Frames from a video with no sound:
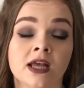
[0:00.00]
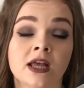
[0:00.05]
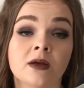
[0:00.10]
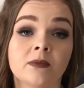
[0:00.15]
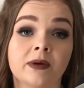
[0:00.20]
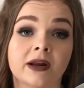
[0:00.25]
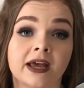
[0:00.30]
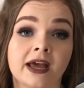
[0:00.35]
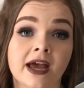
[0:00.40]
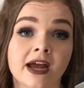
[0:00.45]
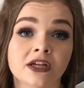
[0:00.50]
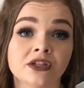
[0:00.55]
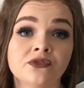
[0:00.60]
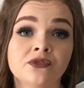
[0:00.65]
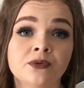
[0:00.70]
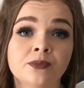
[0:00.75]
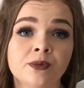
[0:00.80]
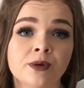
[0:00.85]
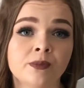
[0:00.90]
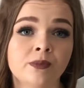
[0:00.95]
But I heard
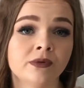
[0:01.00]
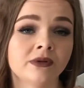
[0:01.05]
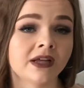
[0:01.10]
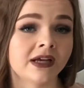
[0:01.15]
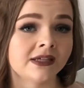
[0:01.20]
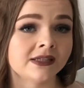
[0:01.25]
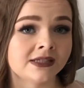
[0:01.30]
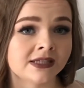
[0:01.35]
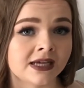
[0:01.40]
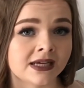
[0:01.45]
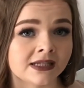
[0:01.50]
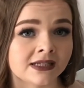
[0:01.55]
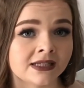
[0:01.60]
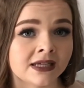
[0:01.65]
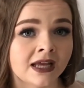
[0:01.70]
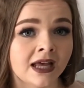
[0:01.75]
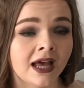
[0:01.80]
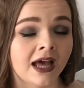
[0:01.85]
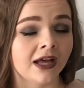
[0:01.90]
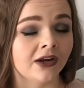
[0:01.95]
from people that did,
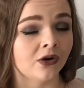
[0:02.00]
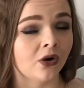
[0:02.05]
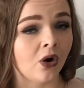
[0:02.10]
and